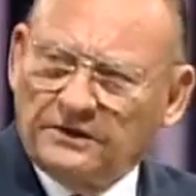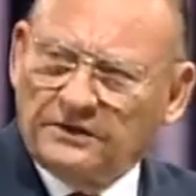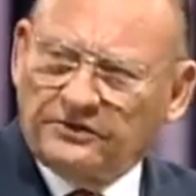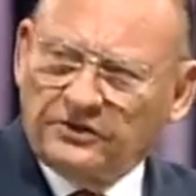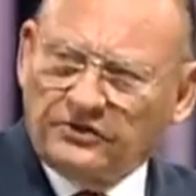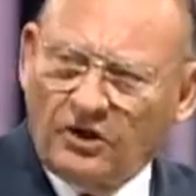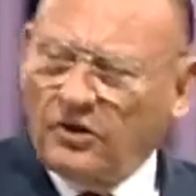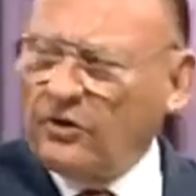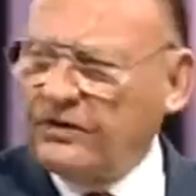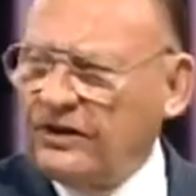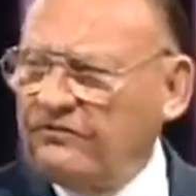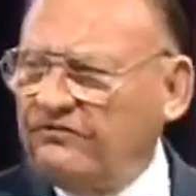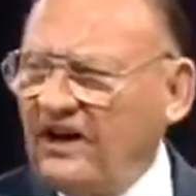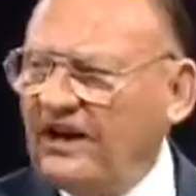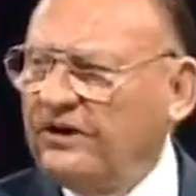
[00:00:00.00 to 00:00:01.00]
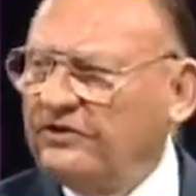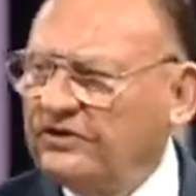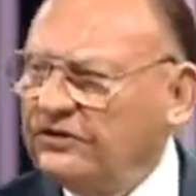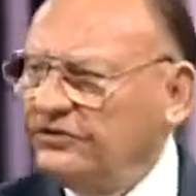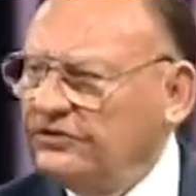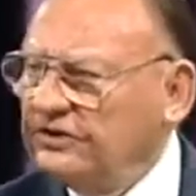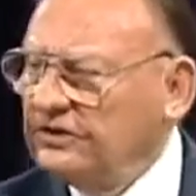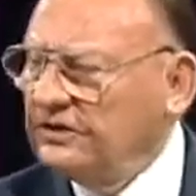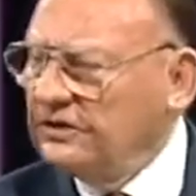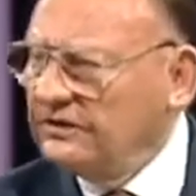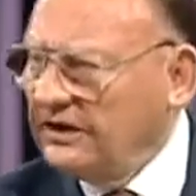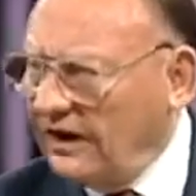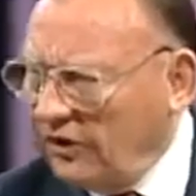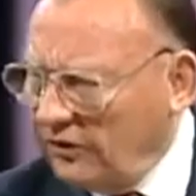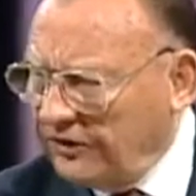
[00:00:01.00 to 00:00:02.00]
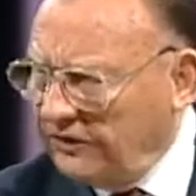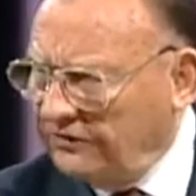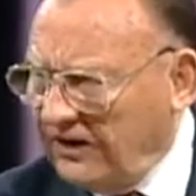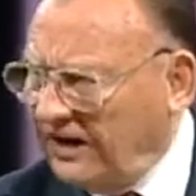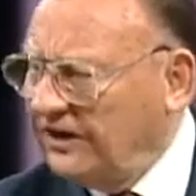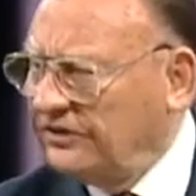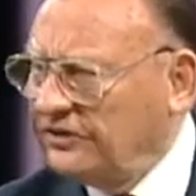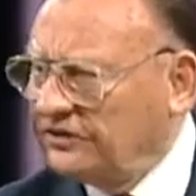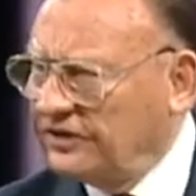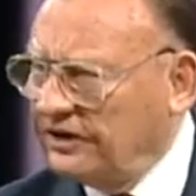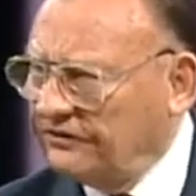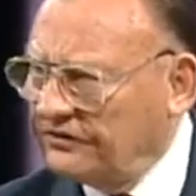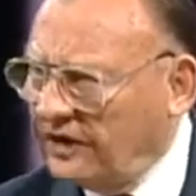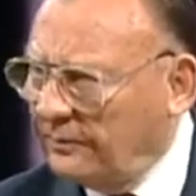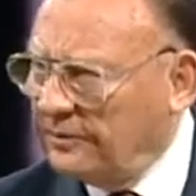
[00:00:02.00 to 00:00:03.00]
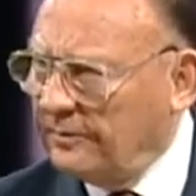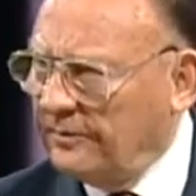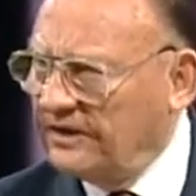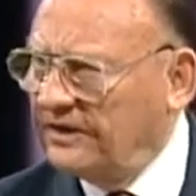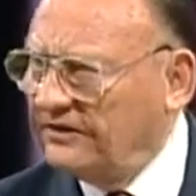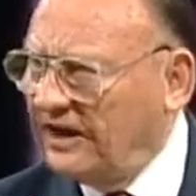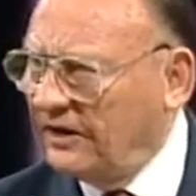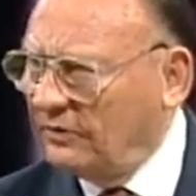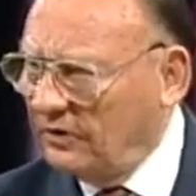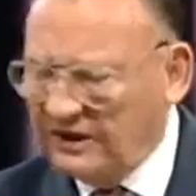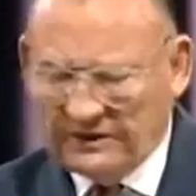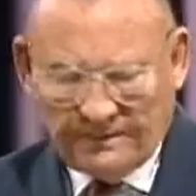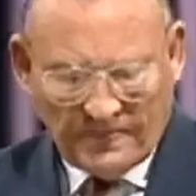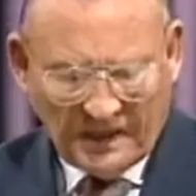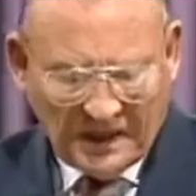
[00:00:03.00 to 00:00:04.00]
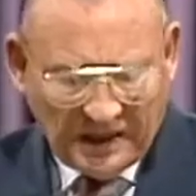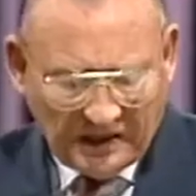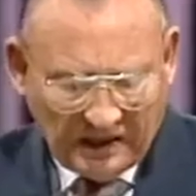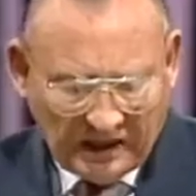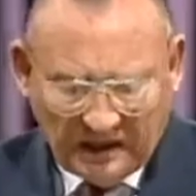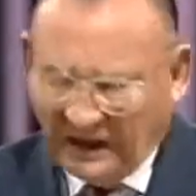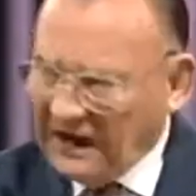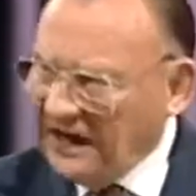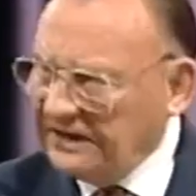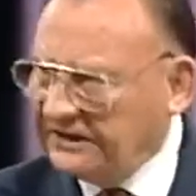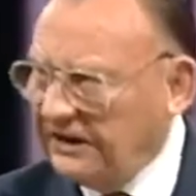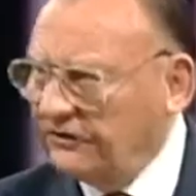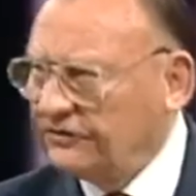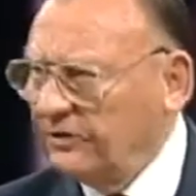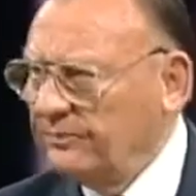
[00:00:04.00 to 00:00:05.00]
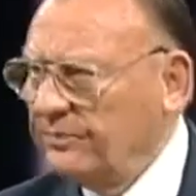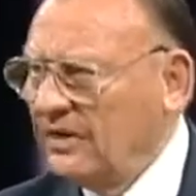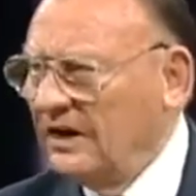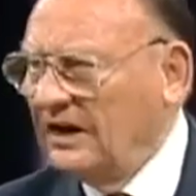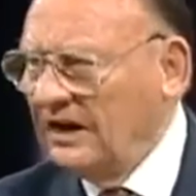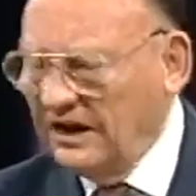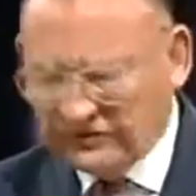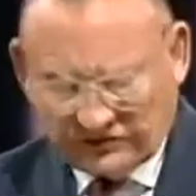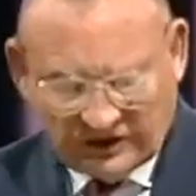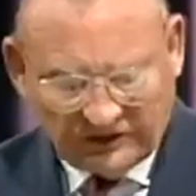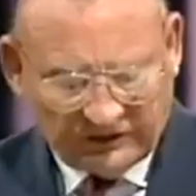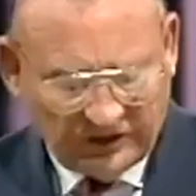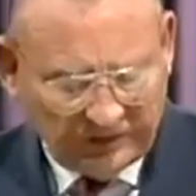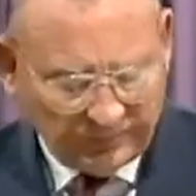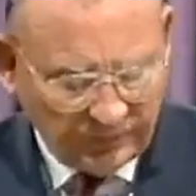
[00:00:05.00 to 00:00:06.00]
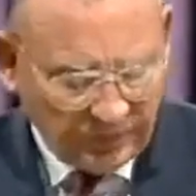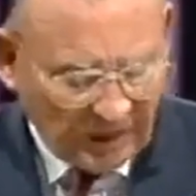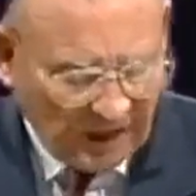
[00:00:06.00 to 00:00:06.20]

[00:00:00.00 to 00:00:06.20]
He says all the advantages that have come to me in that way, I count them as nothing.